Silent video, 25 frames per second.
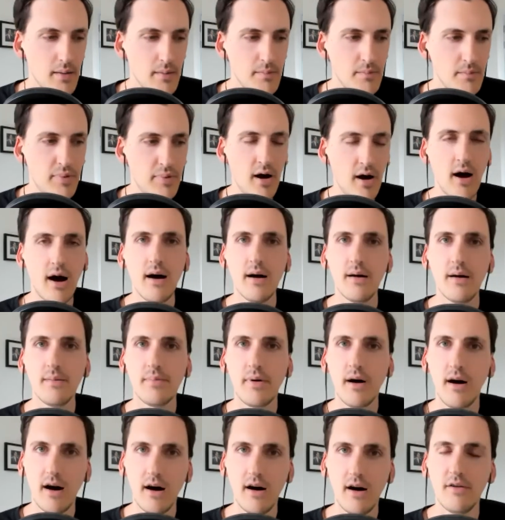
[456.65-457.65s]
But
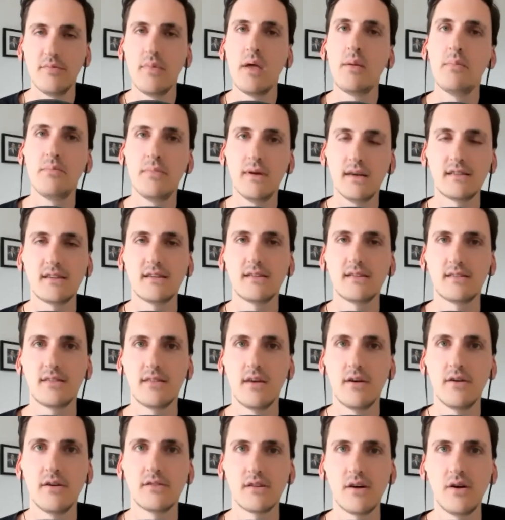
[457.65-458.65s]
part of me misses
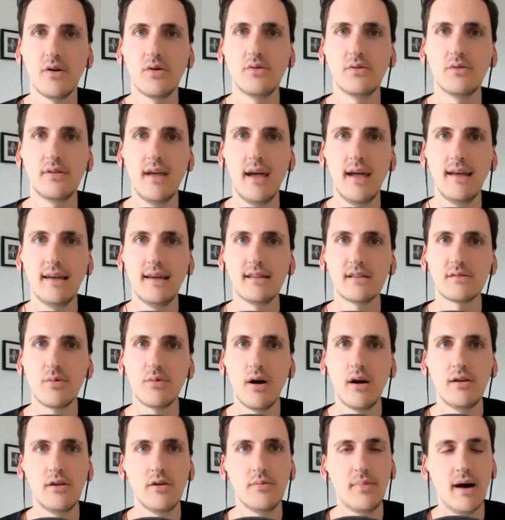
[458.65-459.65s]
those old days
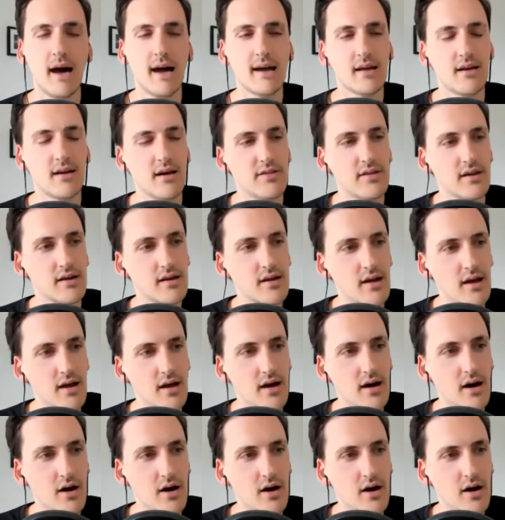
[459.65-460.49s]
where I look back and I think,